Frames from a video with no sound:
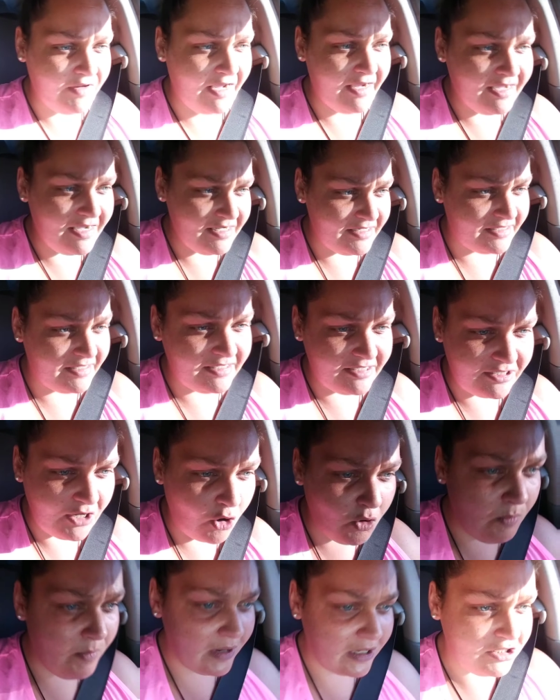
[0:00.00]
Like, it's
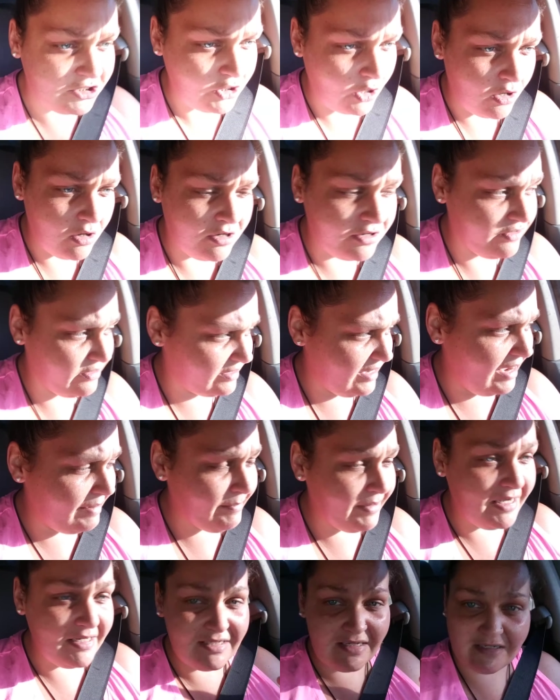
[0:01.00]
so much harder than
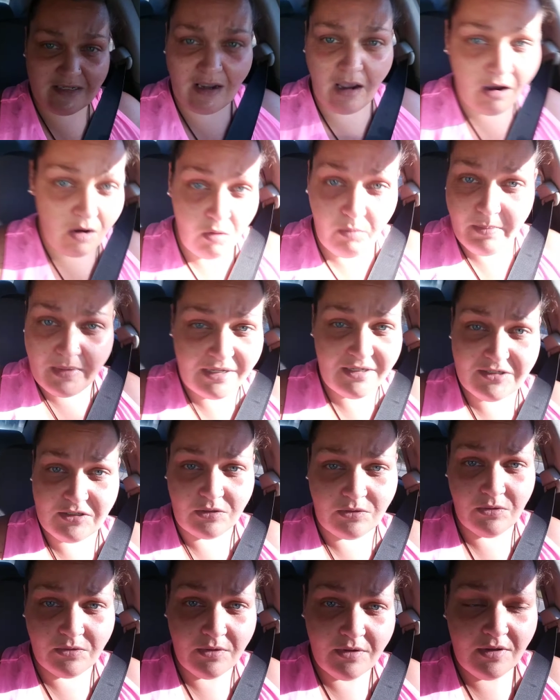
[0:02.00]
that because it's all
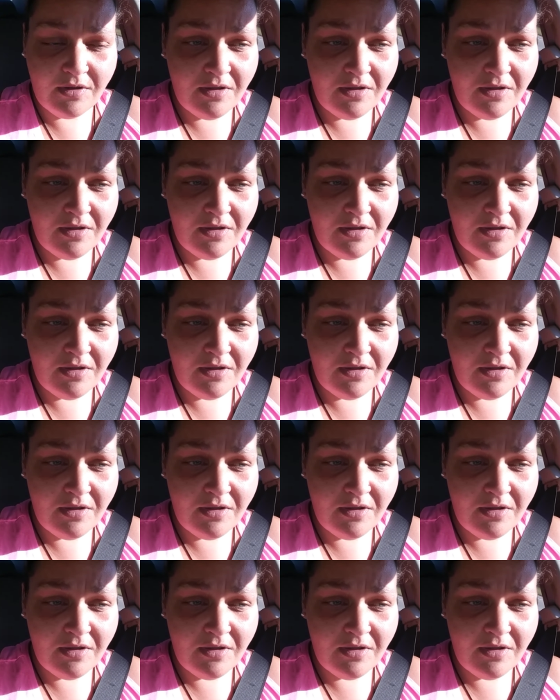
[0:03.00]
mental.